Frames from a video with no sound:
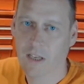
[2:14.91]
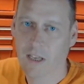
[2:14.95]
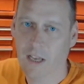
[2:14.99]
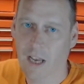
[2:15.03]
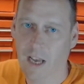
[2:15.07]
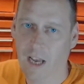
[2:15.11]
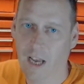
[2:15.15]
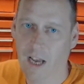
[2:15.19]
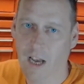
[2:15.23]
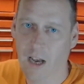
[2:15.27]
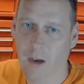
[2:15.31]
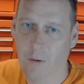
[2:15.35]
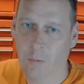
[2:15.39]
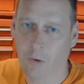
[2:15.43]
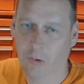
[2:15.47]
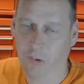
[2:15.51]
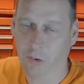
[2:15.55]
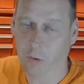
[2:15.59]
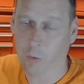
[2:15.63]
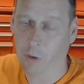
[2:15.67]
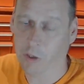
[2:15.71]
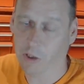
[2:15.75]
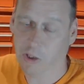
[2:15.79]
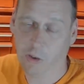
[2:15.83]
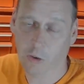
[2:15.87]

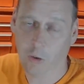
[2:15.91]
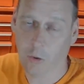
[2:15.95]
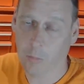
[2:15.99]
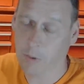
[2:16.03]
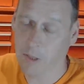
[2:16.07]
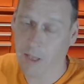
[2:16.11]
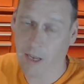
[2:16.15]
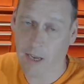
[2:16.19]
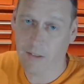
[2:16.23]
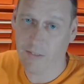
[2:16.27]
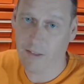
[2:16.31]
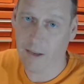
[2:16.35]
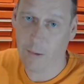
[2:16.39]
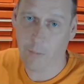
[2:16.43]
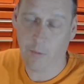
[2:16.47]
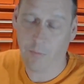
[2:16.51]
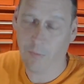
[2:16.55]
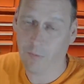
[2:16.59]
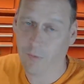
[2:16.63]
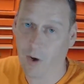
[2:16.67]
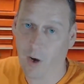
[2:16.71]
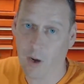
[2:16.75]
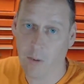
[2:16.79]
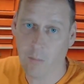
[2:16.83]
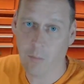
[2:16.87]
Wasn't quite sure, but they were
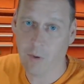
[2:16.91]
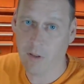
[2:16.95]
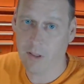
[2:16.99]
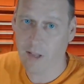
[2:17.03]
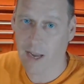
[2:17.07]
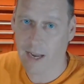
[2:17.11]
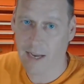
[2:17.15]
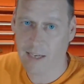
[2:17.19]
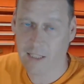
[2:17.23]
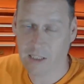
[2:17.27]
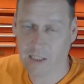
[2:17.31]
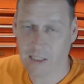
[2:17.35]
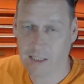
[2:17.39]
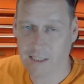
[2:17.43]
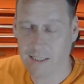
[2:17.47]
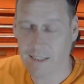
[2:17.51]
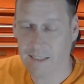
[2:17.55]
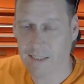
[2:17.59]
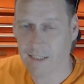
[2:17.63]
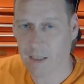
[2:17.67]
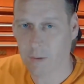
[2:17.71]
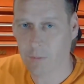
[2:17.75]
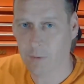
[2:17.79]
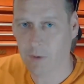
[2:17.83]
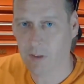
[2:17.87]
fine with it actually.
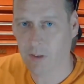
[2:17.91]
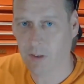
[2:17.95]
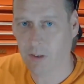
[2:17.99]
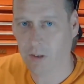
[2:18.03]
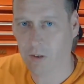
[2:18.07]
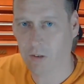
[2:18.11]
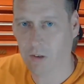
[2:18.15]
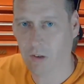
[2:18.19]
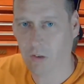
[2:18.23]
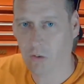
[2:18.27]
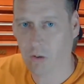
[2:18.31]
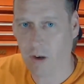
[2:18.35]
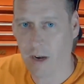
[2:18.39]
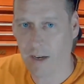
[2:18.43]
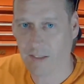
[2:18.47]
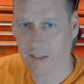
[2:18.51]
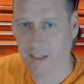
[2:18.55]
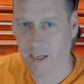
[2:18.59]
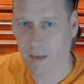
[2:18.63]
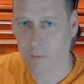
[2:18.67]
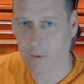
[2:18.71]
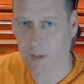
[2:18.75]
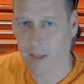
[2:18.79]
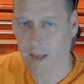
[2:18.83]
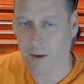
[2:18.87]
So we took it on the track
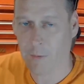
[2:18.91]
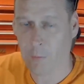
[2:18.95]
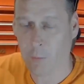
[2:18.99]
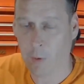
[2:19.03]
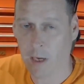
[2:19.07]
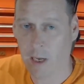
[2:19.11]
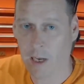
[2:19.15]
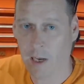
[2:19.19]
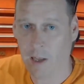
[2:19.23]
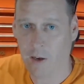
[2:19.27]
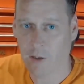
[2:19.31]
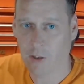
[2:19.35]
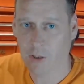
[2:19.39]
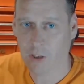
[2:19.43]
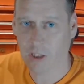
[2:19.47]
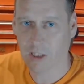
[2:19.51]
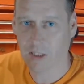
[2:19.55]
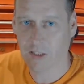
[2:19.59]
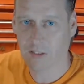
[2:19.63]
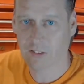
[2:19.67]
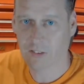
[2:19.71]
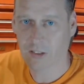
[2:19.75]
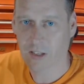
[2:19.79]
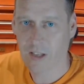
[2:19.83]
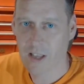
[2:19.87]
day without wheel
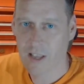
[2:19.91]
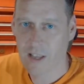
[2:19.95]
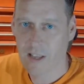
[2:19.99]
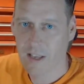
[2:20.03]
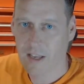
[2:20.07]
arches,